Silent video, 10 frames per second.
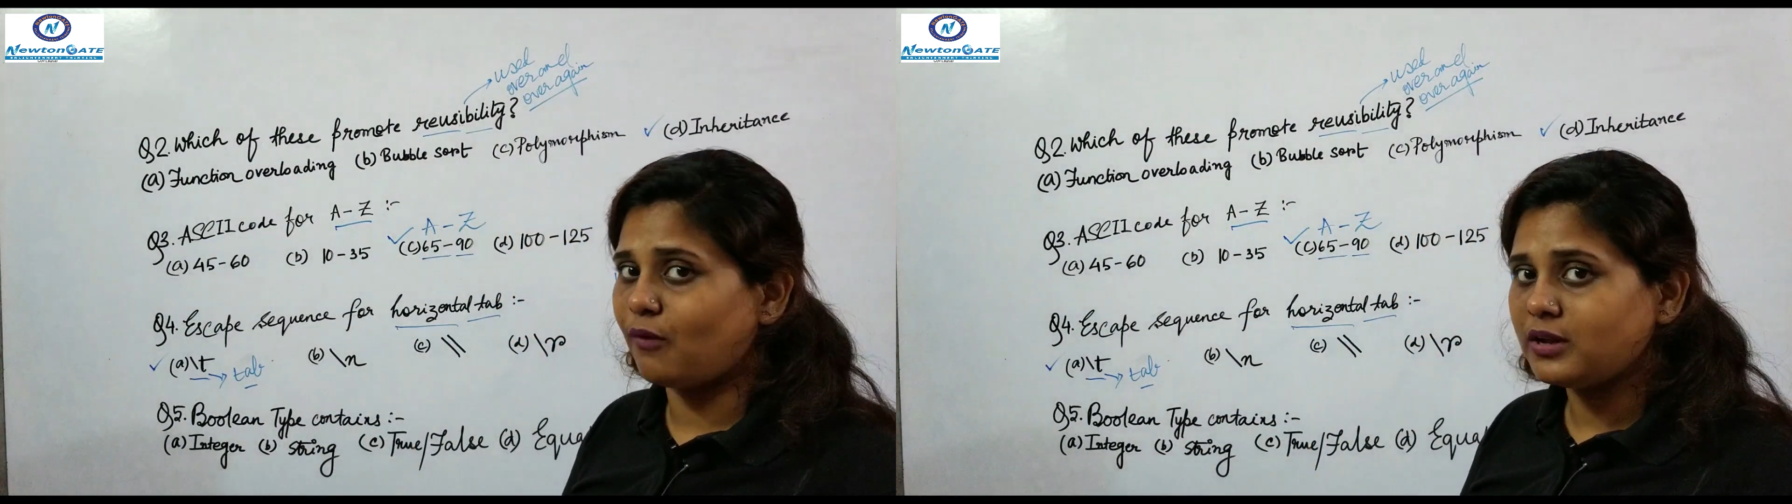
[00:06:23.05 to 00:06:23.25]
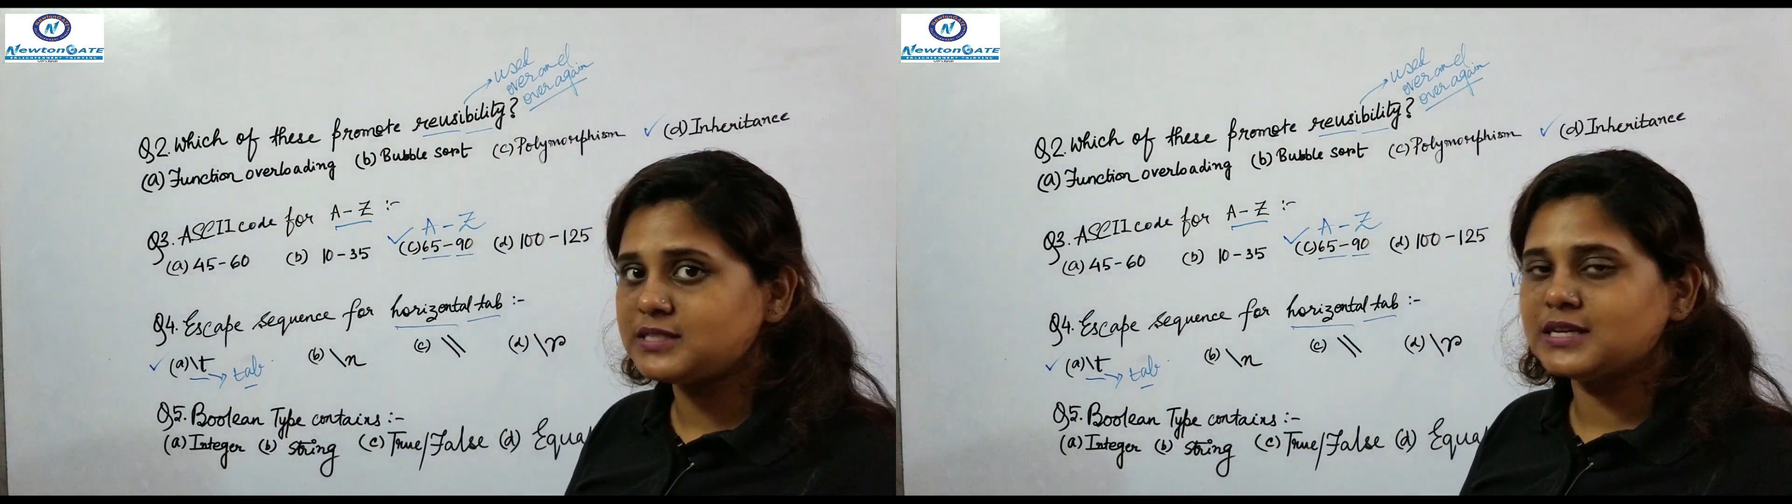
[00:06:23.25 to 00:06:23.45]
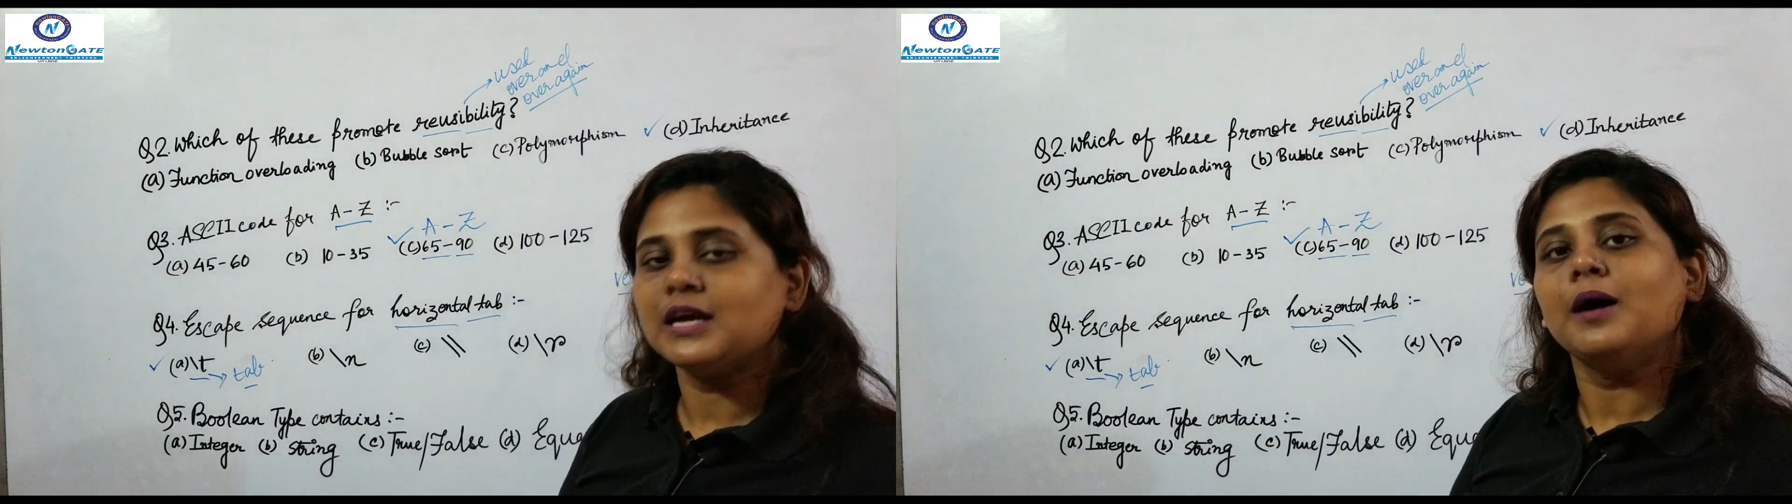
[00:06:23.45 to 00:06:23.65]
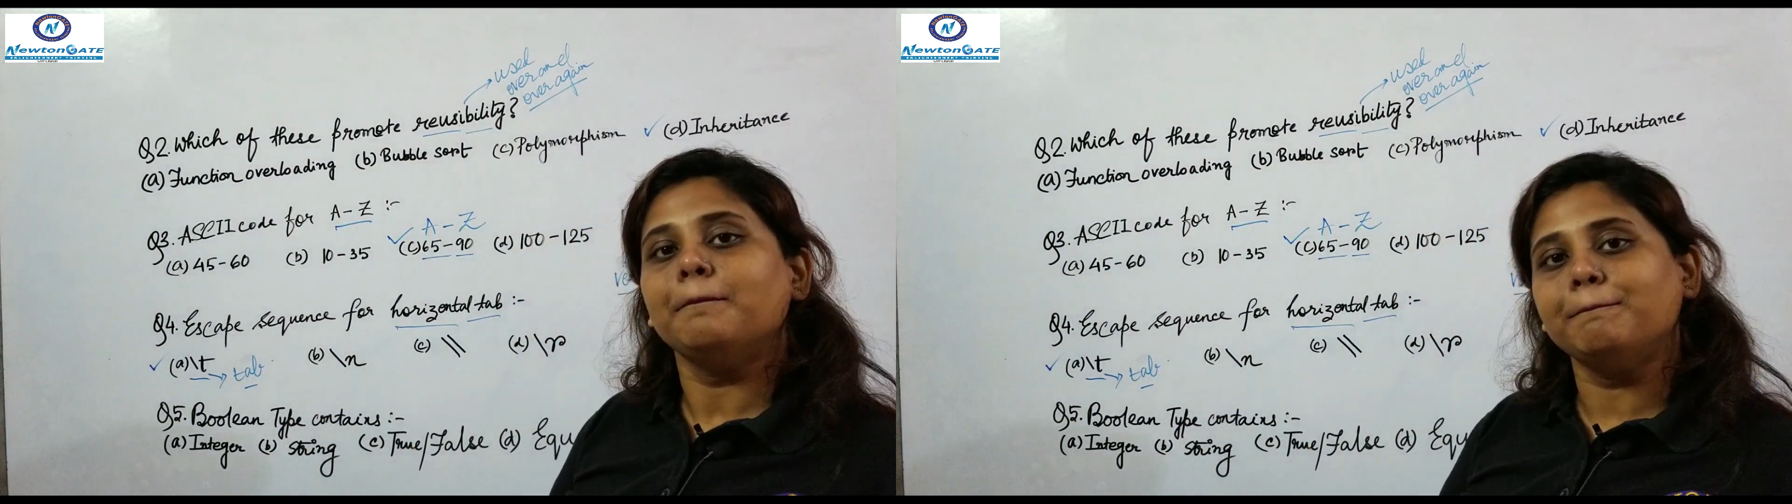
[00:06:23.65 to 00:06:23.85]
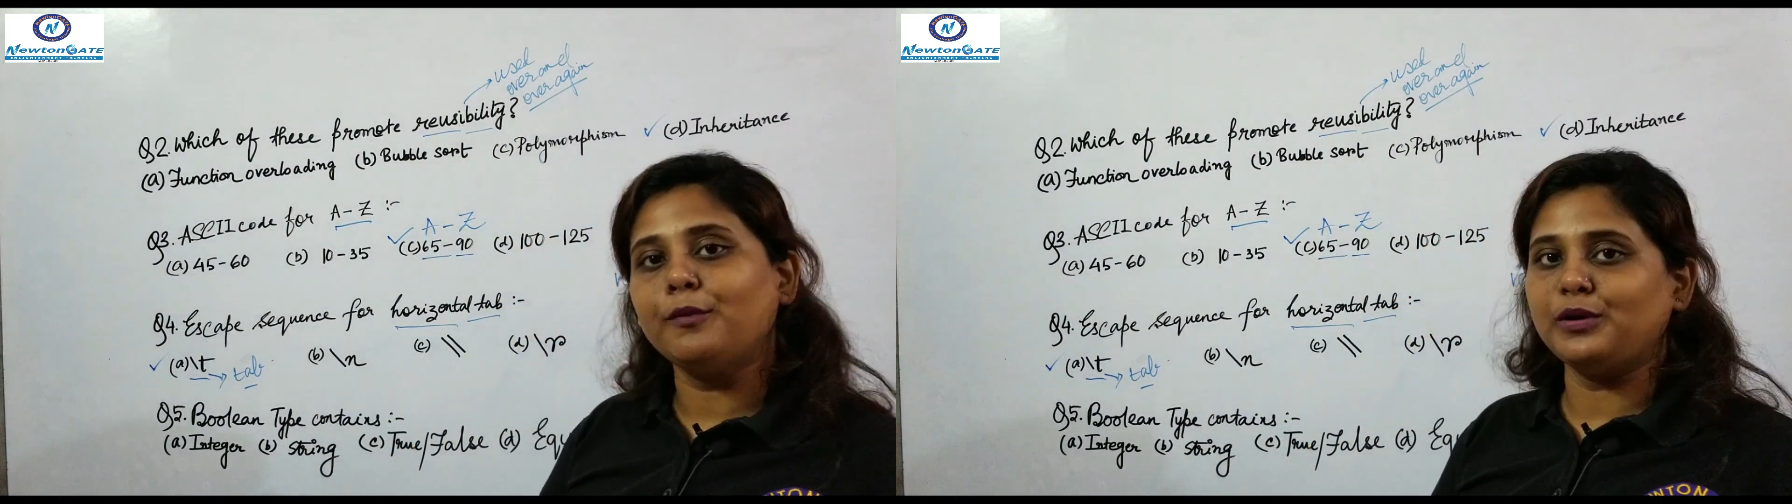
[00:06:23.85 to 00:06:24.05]
what?
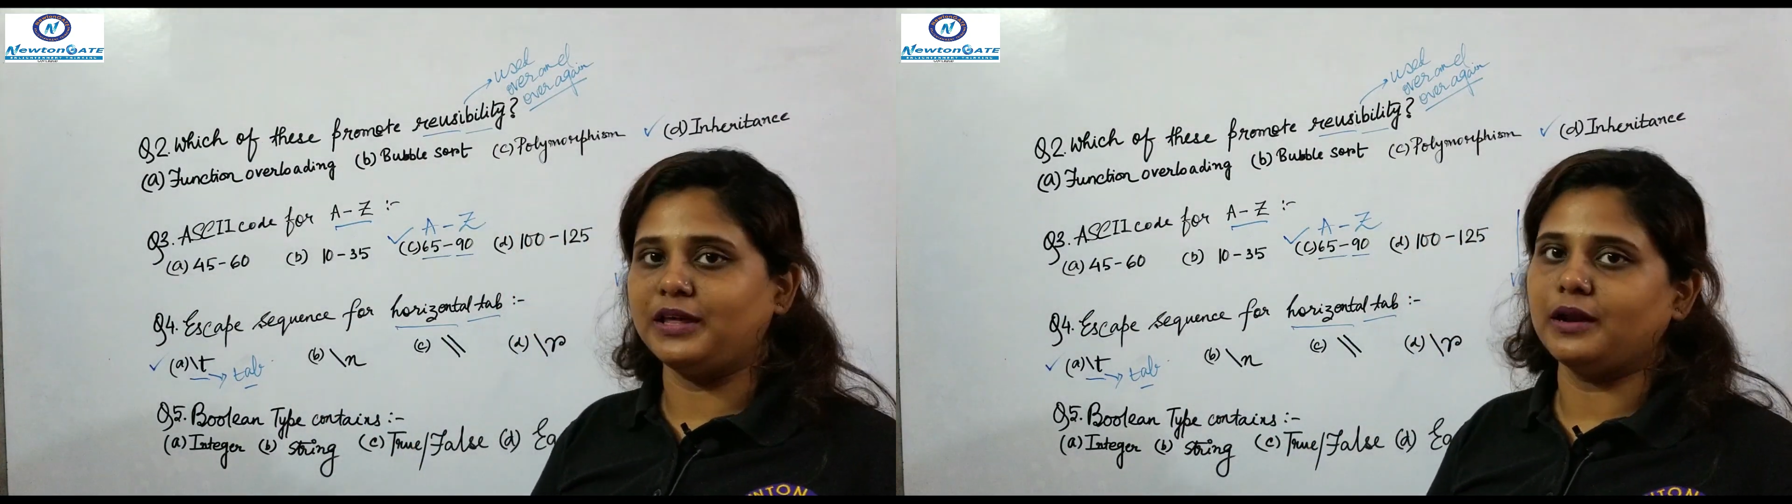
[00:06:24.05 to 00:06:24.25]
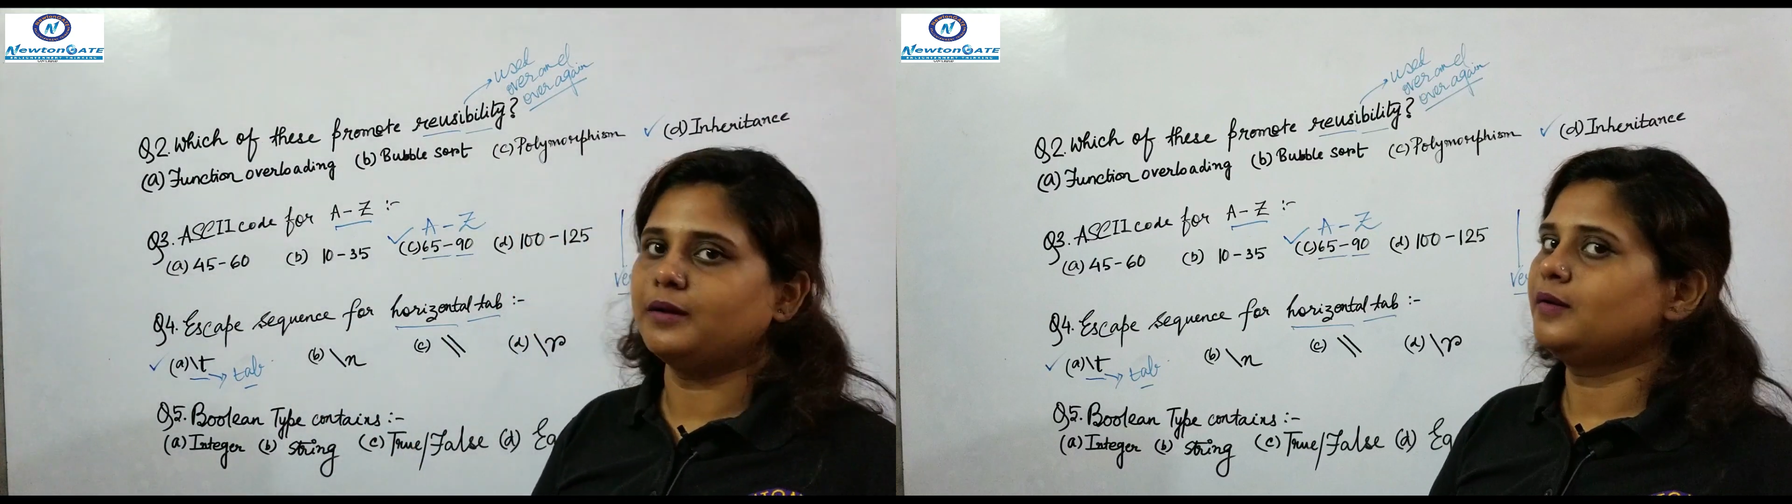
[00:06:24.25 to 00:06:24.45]
Boolean.